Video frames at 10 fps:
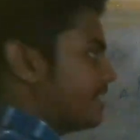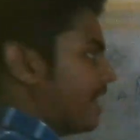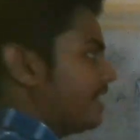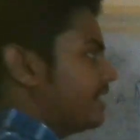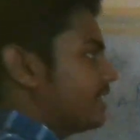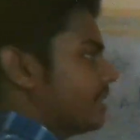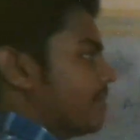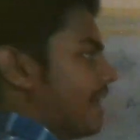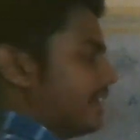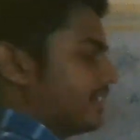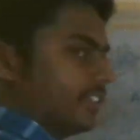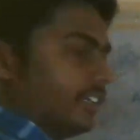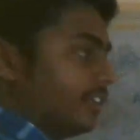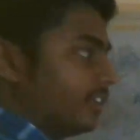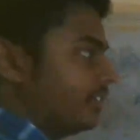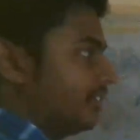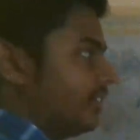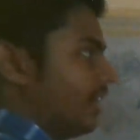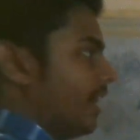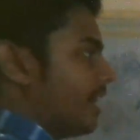identity matrix in it
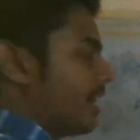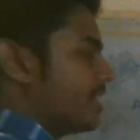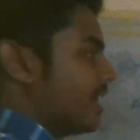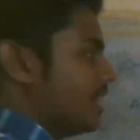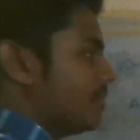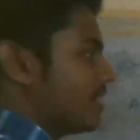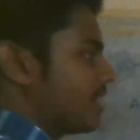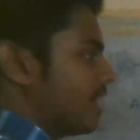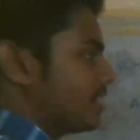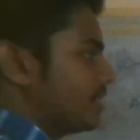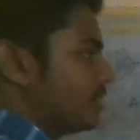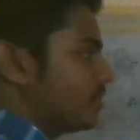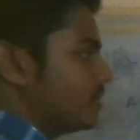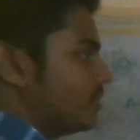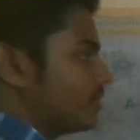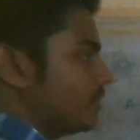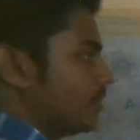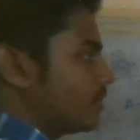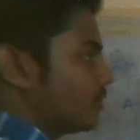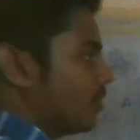and other elements are 0, 0, 0,
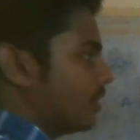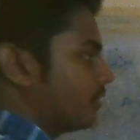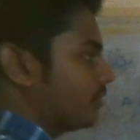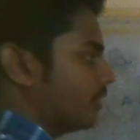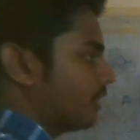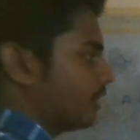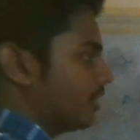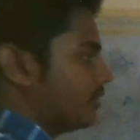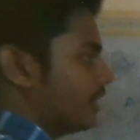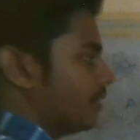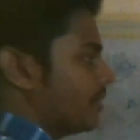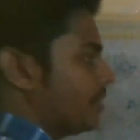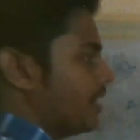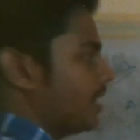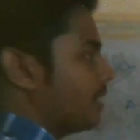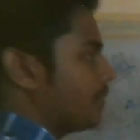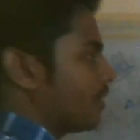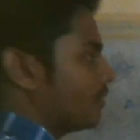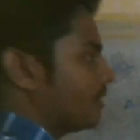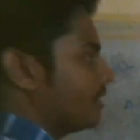so on, if it may be any number
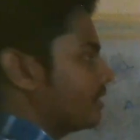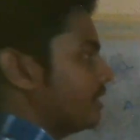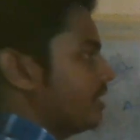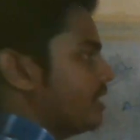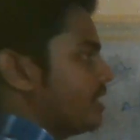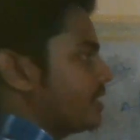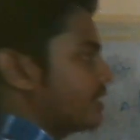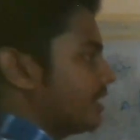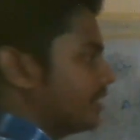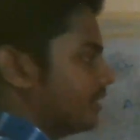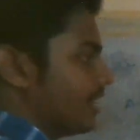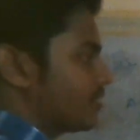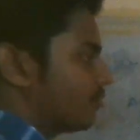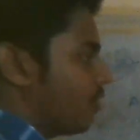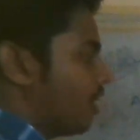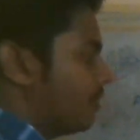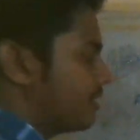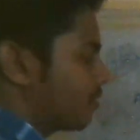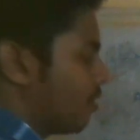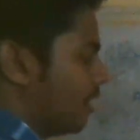of things, so that form
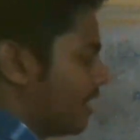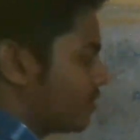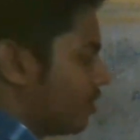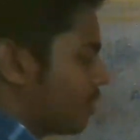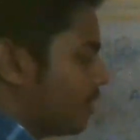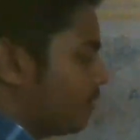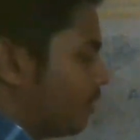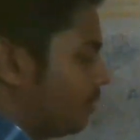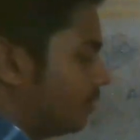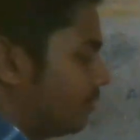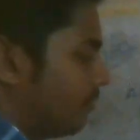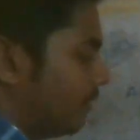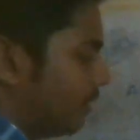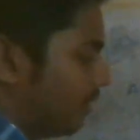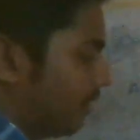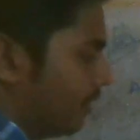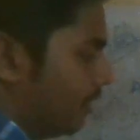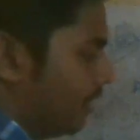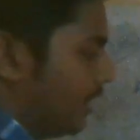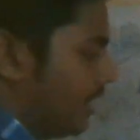is called as normal form.
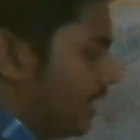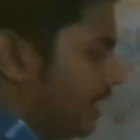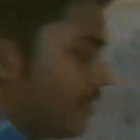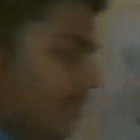If a